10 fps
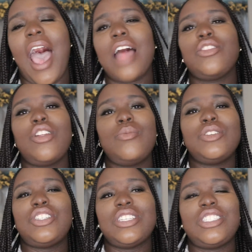I thought it
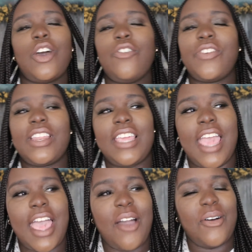was just so funny
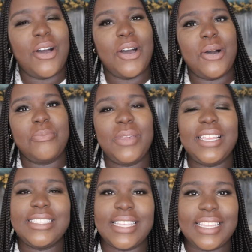how
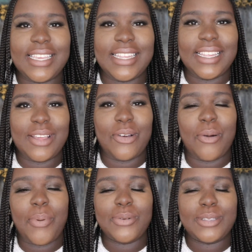P. Diddy
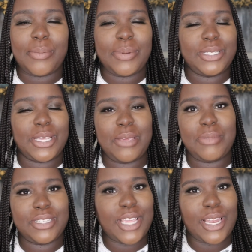going to post up a picture of
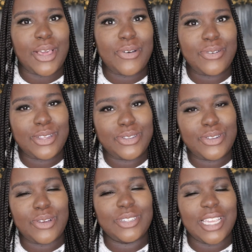him and J-Lo. Because,
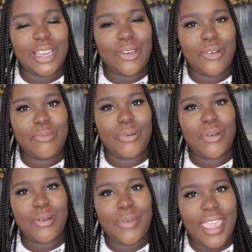you know, J-Lo
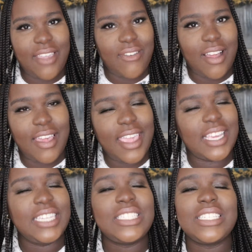broke up with A-Rod.
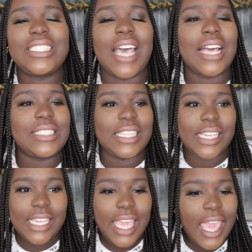And he's just
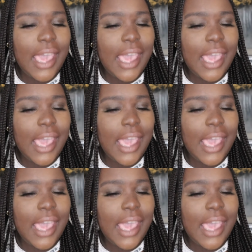toxic.